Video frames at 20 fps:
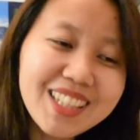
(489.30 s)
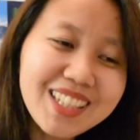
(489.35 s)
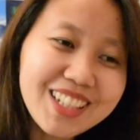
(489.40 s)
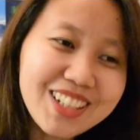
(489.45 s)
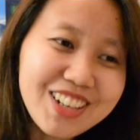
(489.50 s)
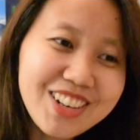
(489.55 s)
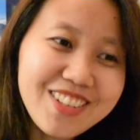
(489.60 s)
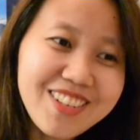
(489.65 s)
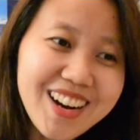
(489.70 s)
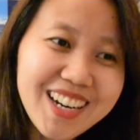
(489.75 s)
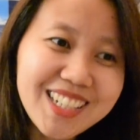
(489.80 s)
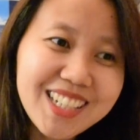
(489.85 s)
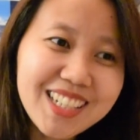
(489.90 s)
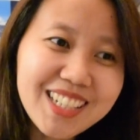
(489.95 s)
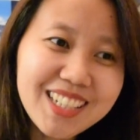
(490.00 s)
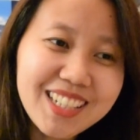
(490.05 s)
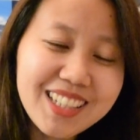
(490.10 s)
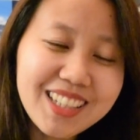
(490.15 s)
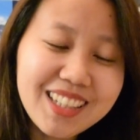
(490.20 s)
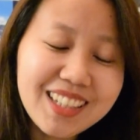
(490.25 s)
the
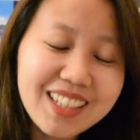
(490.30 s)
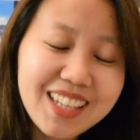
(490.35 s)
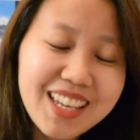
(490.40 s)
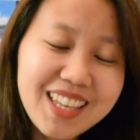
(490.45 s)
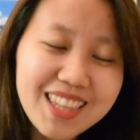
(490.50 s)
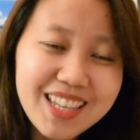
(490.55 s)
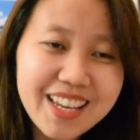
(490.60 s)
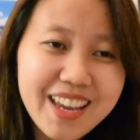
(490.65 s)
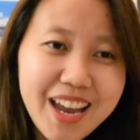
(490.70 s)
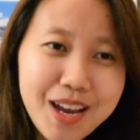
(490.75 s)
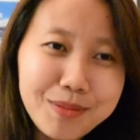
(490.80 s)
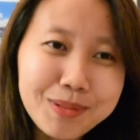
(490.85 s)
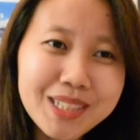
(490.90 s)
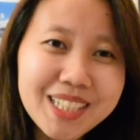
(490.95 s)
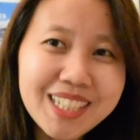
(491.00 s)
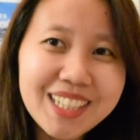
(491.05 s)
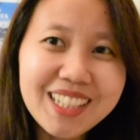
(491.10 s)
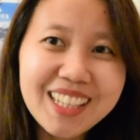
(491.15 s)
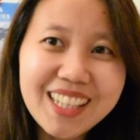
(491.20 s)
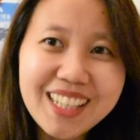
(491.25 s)
correction in the
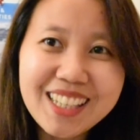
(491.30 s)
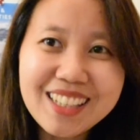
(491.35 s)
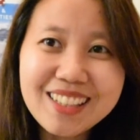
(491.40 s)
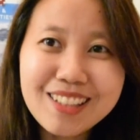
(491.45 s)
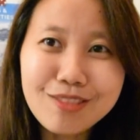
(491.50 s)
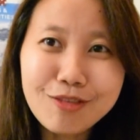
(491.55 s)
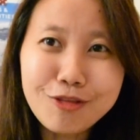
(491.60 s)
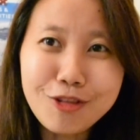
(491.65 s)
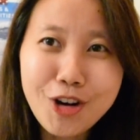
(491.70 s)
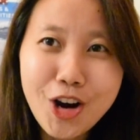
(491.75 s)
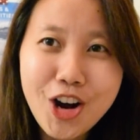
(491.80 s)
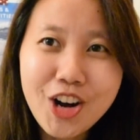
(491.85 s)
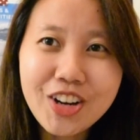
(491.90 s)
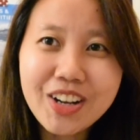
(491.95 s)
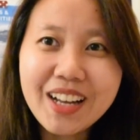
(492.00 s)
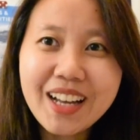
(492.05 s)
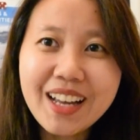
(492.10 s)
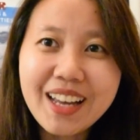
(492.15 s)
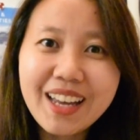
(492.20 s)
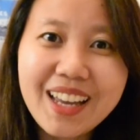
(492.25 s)
caption is
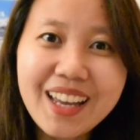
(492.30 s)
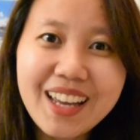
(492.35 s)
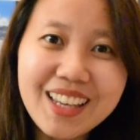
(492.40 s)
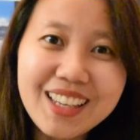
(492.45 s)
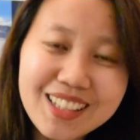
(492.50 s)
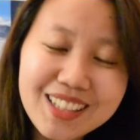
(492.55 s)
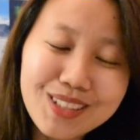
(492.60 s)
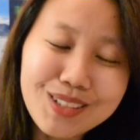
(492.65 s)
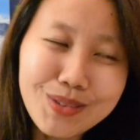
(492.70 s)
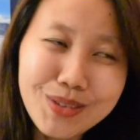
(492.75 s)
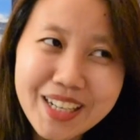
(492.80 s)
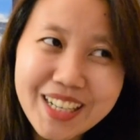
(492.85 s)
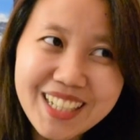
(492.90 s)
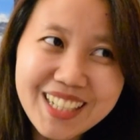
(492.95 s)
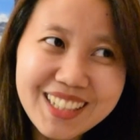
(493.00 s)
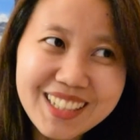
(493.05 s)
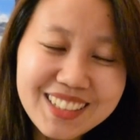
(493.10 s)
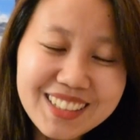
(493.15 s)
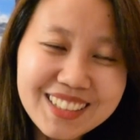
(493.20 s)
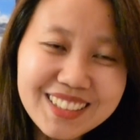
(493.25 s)
wrong as
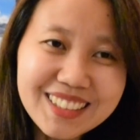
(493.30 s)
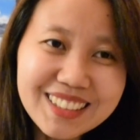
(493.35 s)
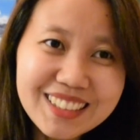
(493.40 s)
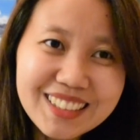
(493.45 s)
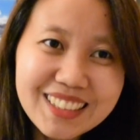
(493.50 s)
well.